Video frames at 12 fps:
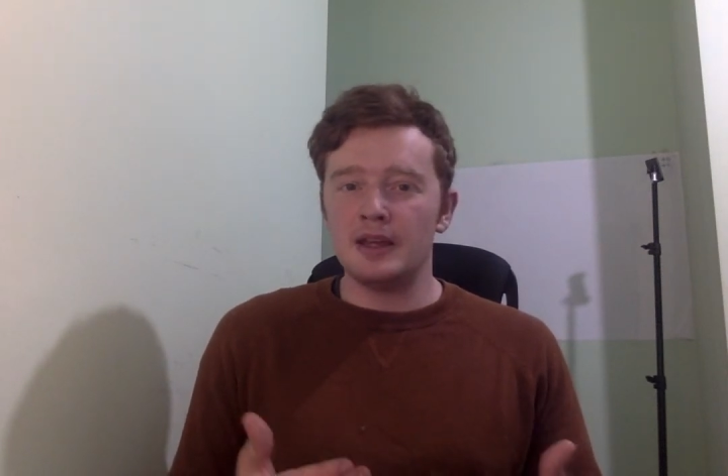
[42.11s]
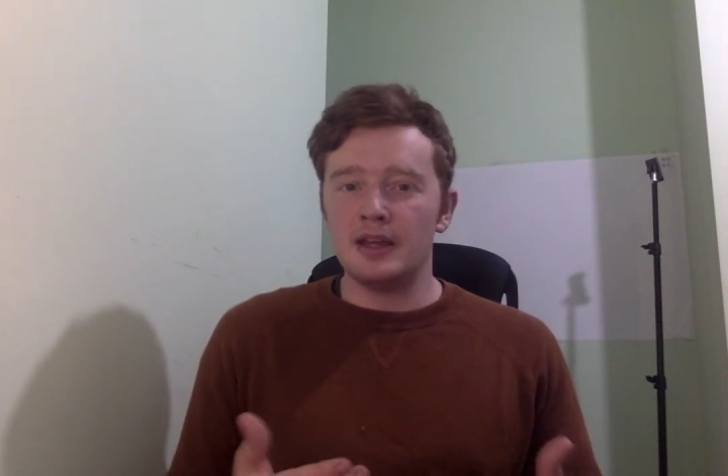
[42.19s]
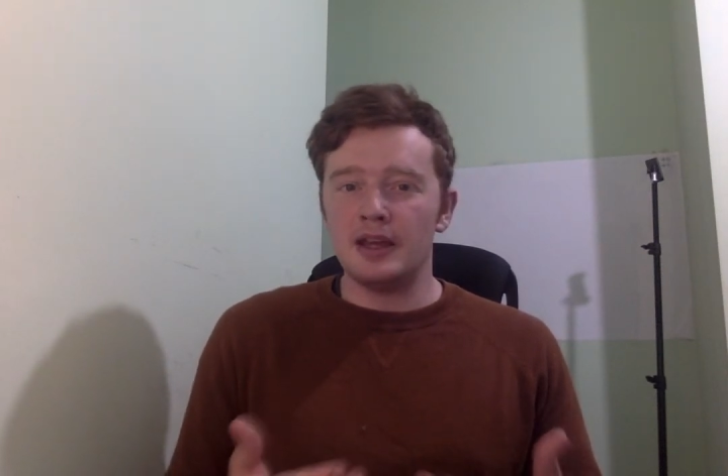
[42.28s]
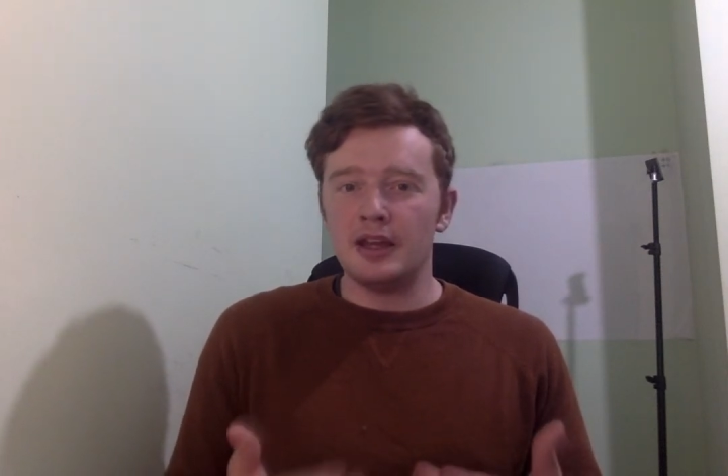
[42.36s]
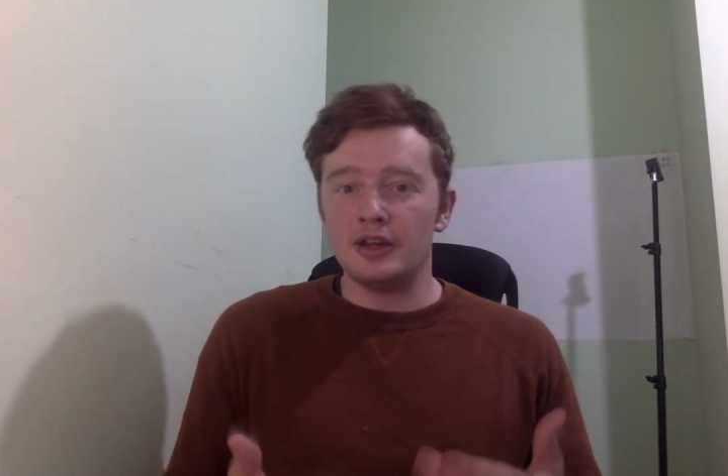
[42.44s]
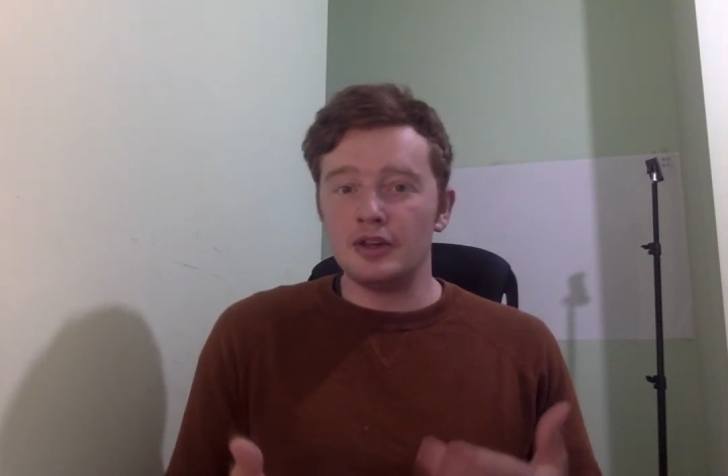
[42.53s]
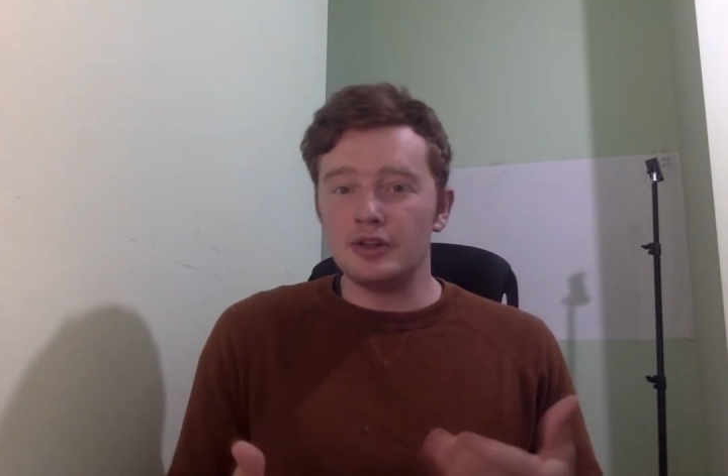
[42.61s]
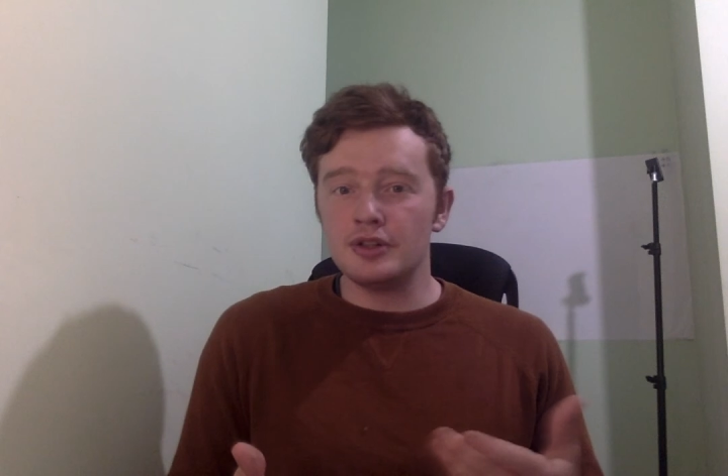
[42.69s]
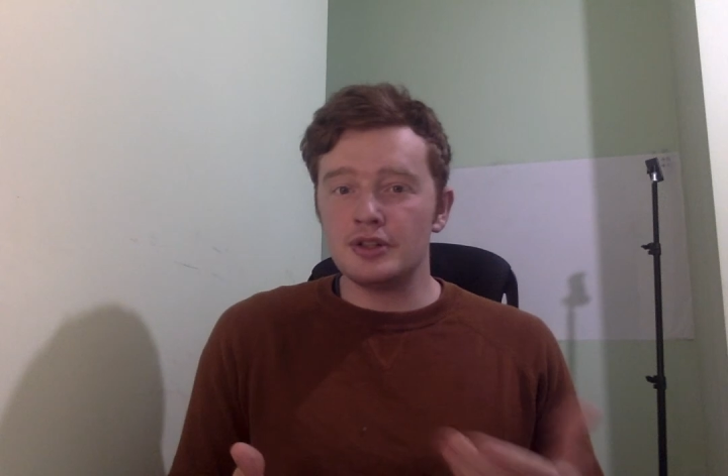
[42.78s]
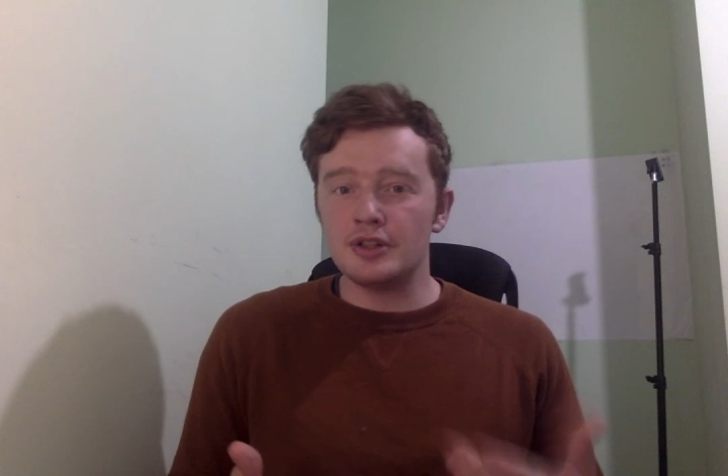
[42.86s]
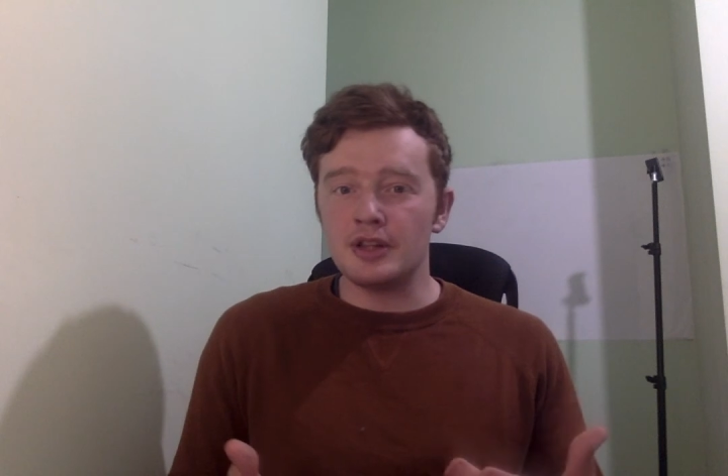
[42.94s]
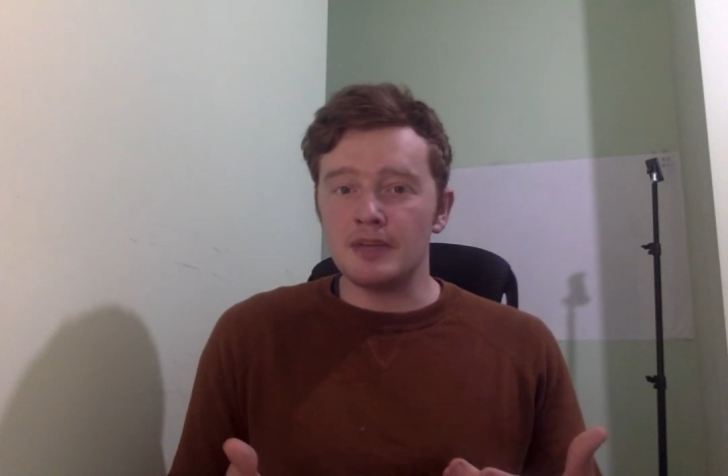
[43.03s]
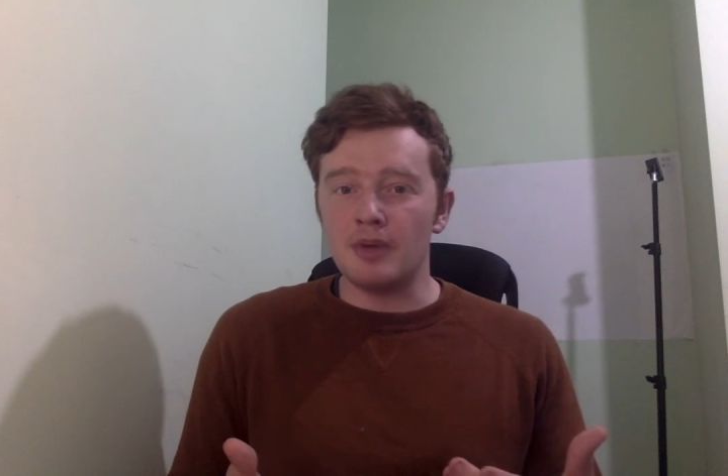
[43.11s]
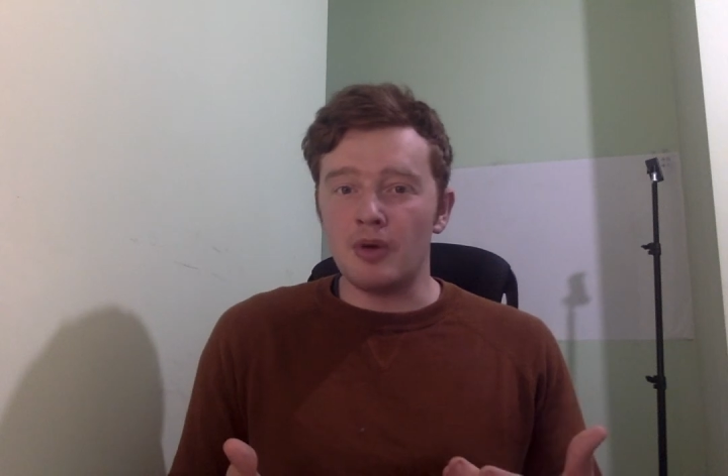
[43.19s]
It could seem